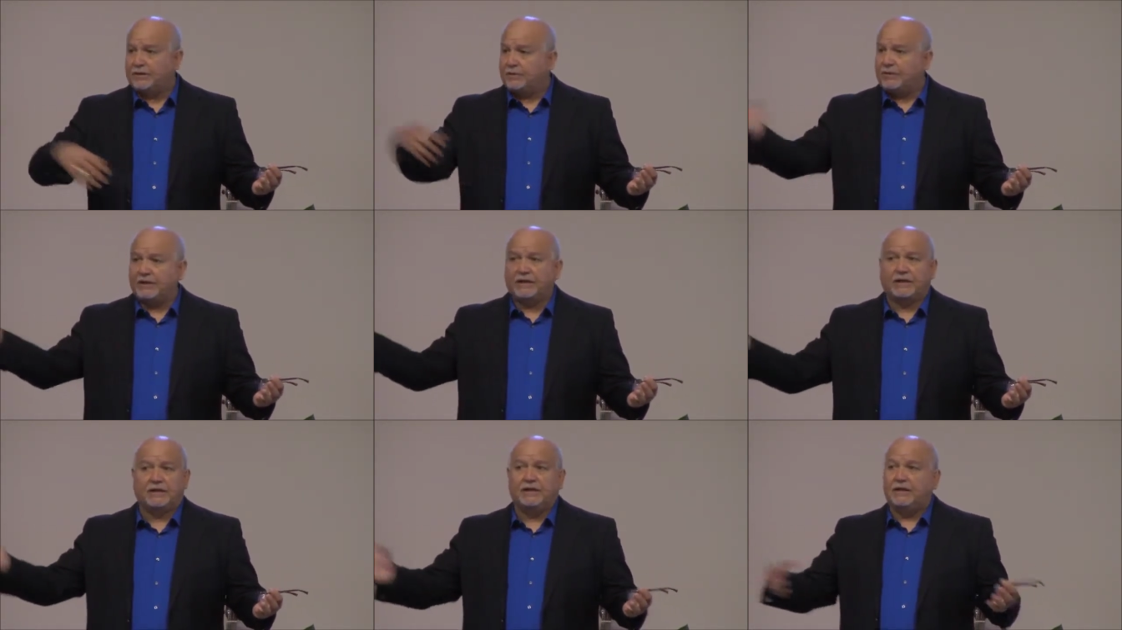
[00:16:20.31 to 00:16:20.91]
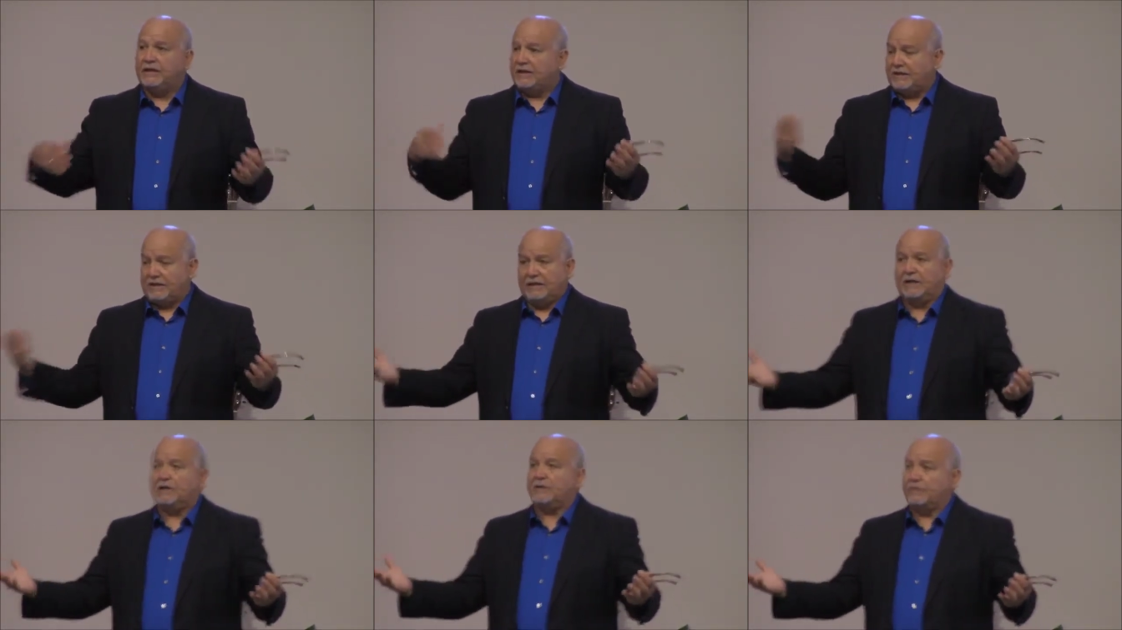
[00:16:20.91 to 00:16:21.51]
away and
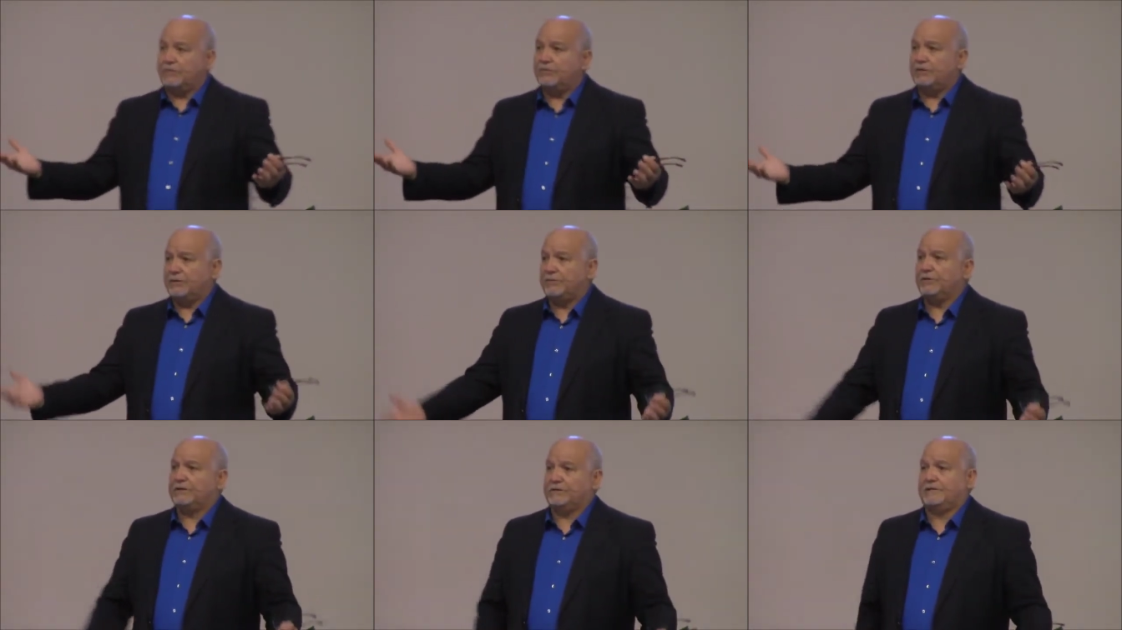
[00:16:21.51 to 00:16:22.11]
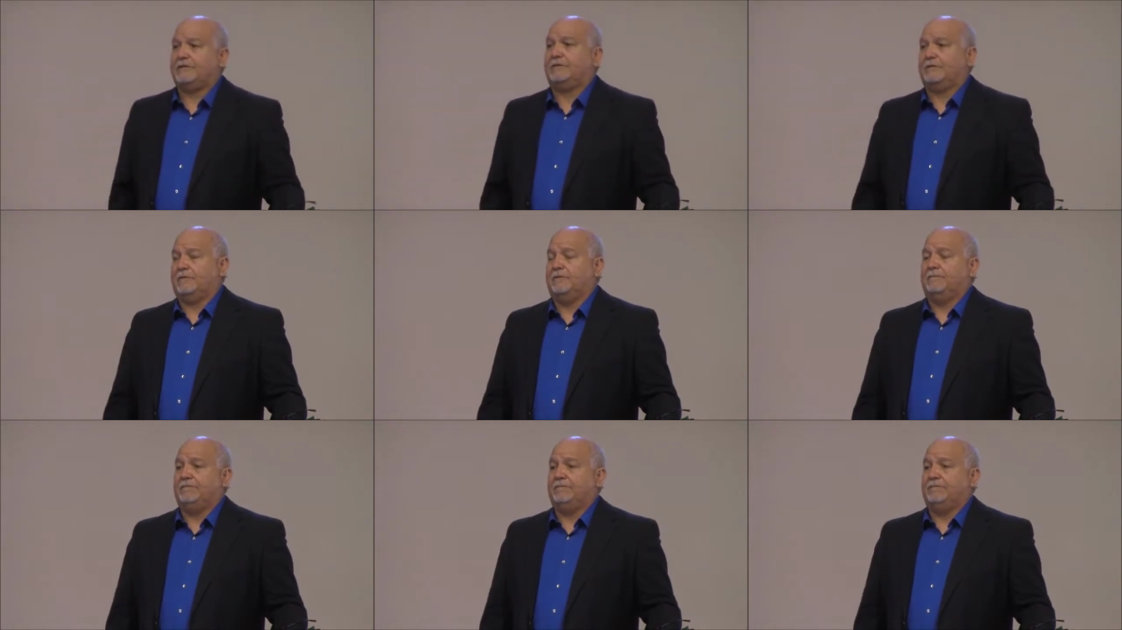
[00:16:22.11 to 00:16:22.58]
now you can retire.